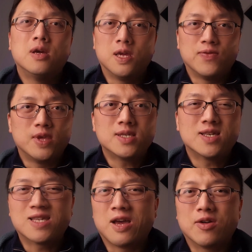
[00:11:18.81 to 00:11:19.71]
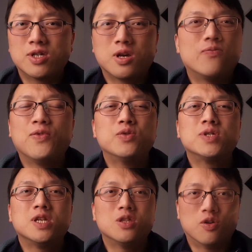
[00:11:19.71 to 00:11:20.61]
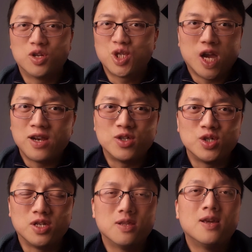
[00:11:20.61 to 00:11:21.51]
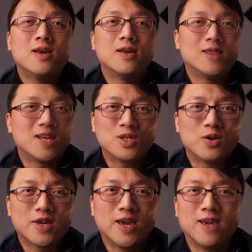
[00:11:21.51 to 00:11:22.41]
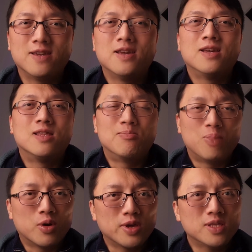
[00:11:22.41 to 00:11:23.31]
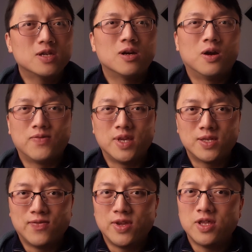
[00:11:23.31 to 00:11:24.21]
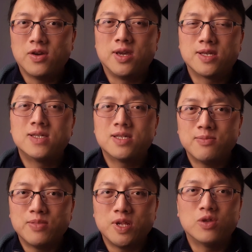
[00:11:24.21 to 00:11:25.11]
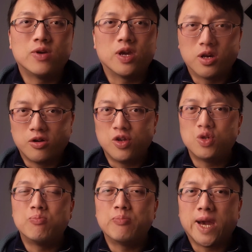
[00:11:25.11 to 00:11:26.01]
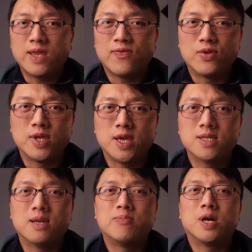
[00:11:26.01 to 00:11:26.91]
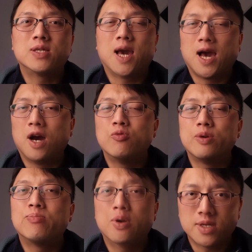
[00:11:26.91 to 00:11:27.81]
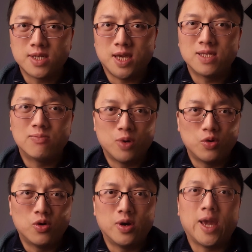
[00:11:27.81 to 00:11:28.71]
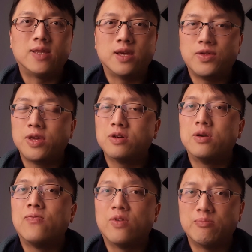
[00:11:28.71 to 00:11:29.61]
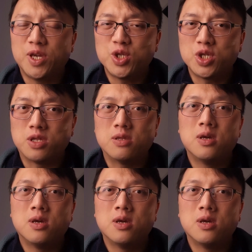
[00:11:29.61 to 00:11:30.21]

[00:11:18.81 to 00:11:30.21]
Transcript: If this sounds confusing or challenging, that's okay. The point of this video is simply to encourage mindfulness about how we process moral and ethical information.